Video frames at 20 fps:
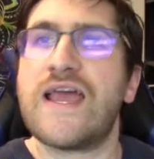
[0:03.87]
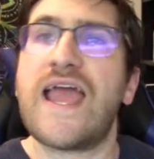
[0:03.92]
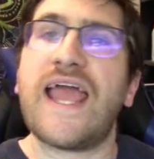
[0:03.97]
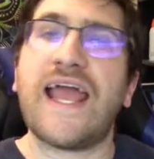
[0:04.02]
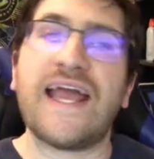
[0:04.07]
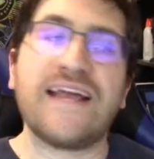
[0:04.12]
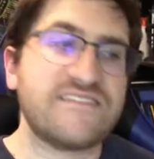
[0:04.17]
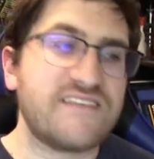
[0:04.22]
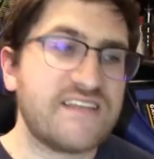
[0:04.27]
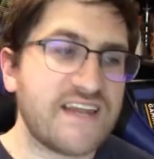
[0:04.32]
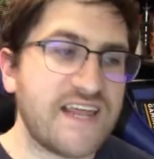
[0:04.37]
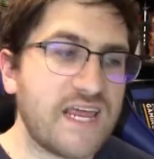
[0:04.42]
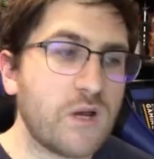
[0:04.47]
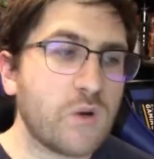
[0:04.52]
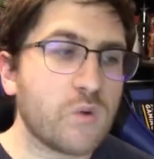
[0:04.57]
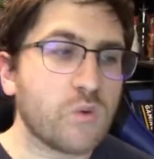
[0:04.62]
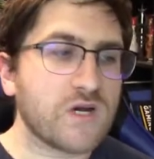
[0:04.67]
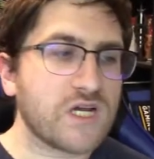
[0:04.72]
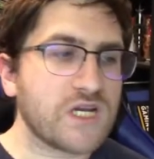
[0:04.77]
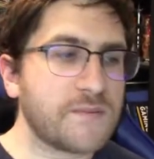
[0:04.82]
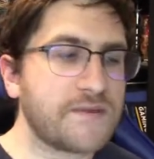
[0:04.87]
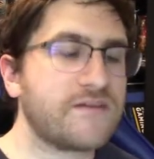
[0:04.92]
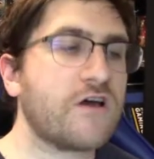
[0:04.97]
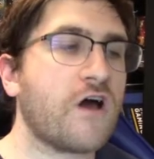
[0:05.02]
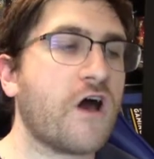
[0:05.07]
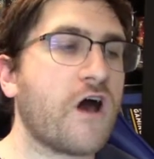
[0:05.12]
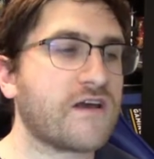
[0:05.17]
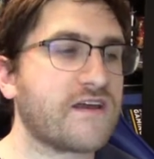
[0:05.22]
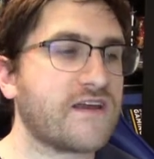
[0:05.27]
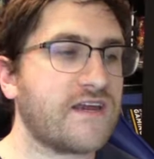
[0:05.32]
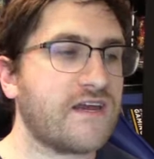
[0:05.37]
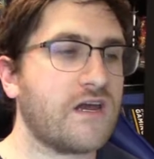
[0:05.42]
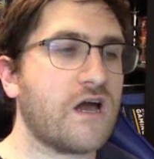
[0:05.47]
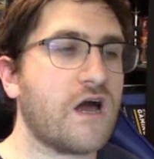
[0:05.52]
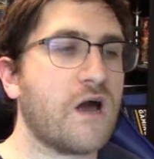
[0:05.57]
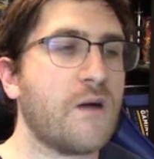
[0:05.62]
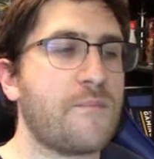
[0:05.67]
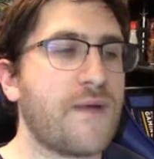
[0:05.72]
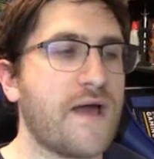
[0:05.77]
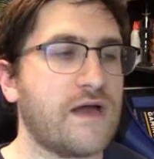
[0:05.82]
and today we're going to be talking
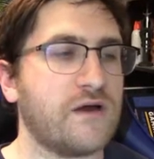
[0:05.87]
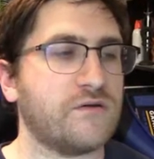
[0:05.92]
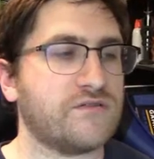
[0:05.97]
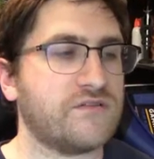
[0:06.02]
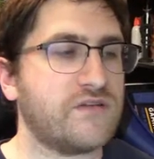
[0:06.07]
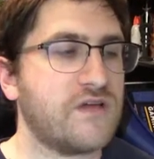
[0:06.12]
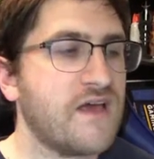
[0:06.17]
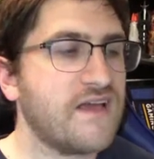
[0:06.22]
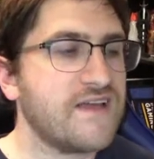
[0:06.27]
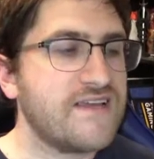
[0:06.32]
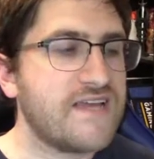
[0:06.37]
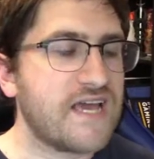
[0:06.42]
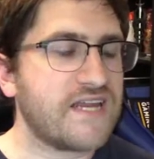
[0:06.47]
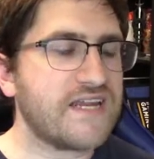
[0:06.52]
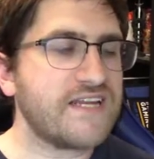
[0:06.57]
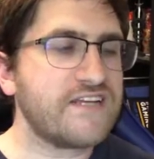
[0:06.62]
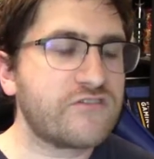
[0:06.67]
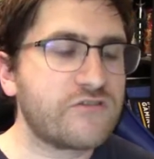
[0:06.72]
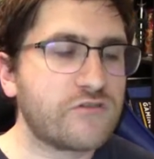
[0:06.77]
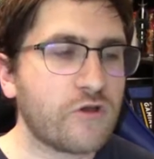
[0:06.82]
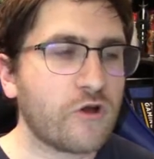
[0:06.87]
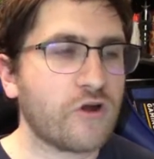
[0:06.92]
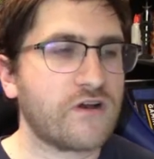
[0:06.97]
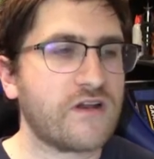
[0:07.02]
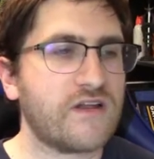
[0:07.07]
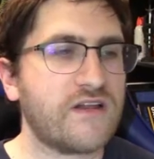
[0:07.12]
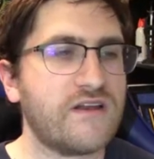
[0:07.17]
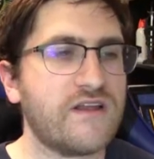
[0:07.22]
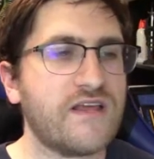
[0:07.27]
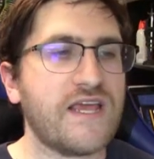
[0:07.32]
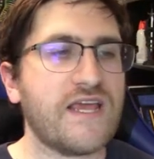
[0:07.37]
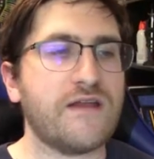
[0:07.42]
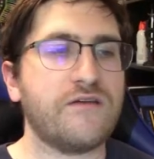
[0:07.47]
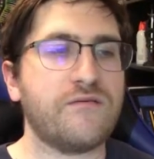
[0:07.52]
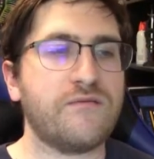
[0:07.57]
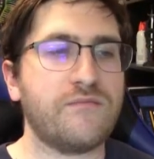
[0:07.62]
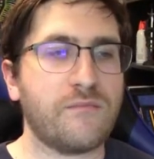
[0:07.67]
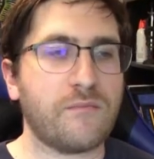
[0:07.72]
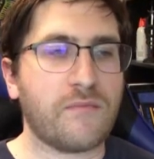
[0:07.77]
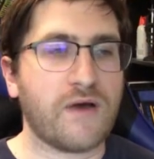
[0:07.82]
about getting started
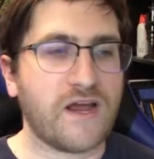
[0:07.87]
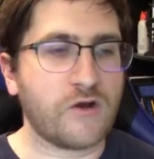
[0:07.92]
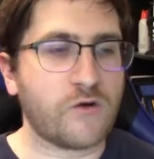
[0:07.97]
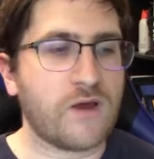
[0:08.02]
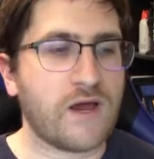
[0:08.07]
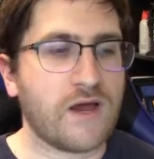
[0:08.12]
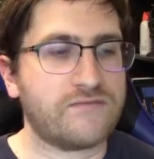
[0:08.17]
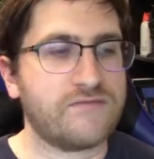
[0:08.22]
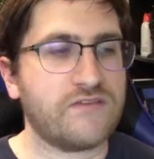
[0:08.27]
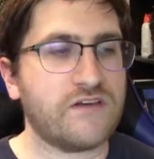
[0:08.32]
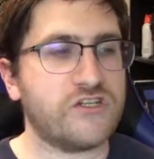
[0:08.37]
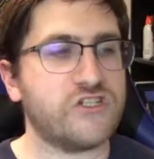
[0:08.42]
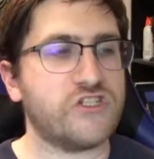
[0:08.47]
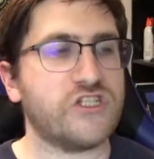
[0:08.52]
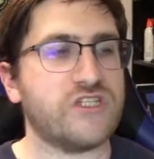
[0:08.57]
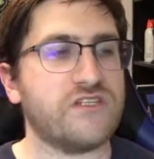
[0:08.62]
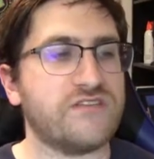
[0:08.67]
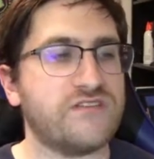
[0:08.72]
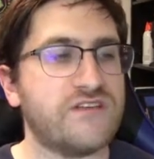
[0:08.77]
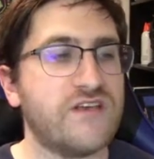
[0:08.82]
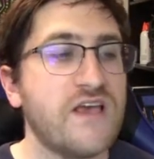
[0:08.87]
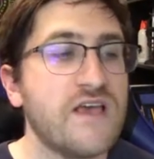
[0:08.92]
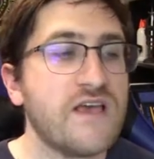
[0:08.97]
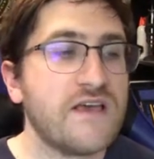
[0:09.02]
in Minecraft Dungeons.